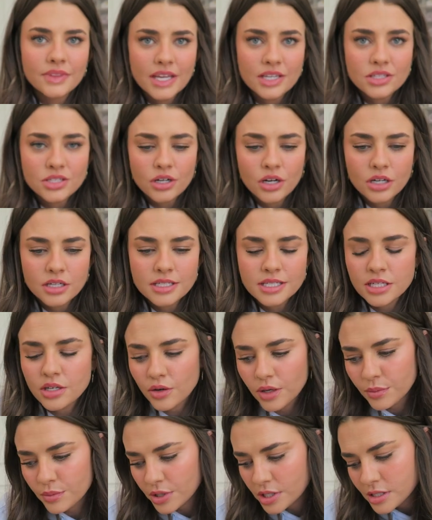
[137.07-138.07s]
Things are honestly
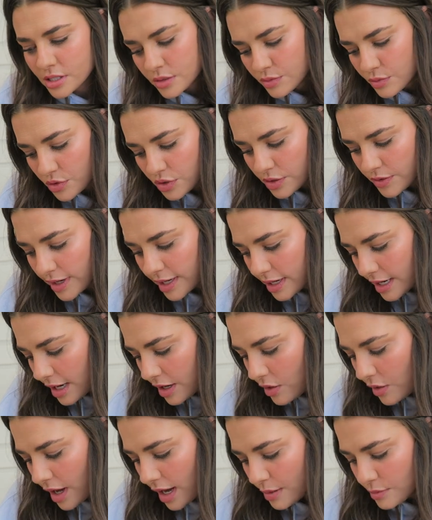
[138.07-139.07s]
going pretty smoothly right
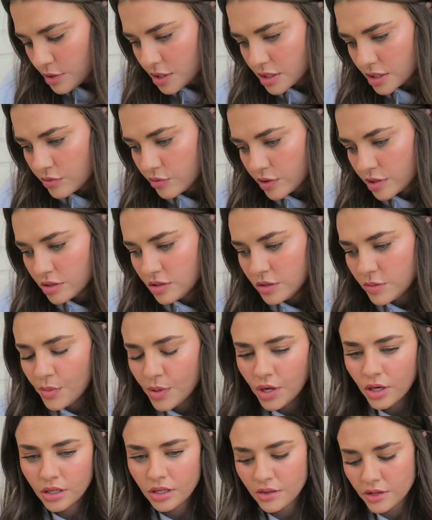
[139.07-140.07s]
now. I'm just going to
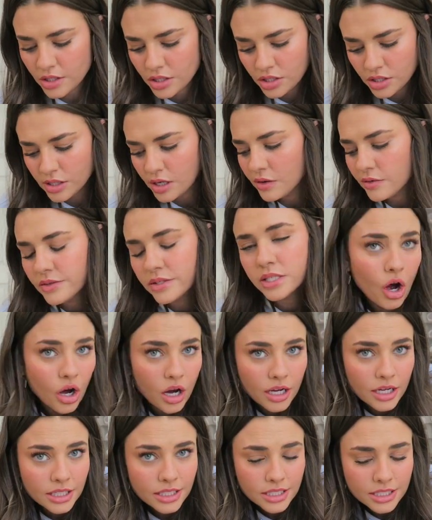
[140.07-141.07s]
put the shelves
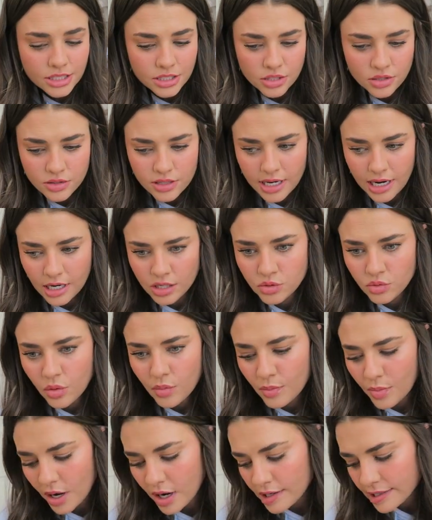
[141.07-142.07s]
on to the actual
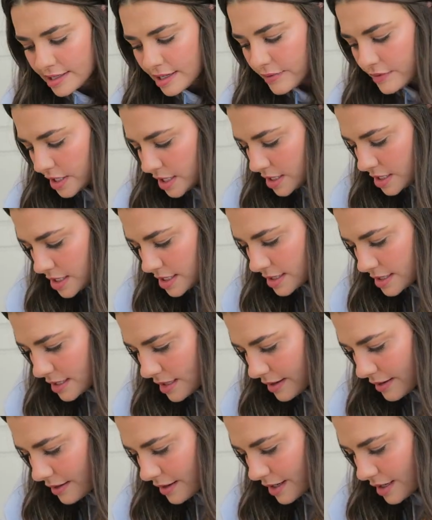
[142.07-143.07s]
body of it,
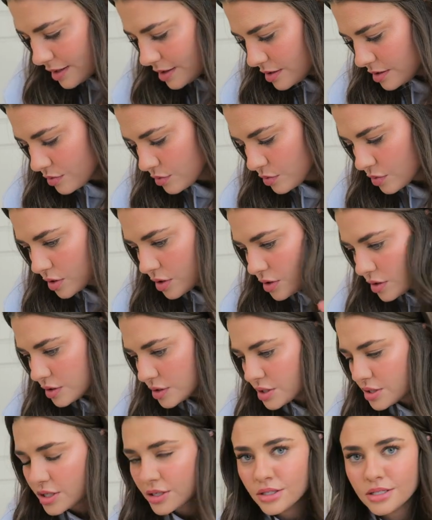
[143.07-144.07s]
and then we'll
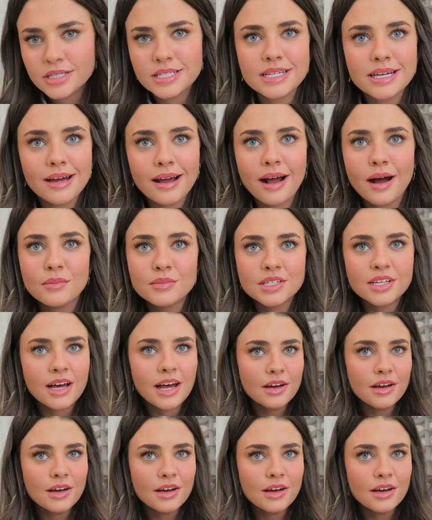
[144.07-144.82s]
start to see it come to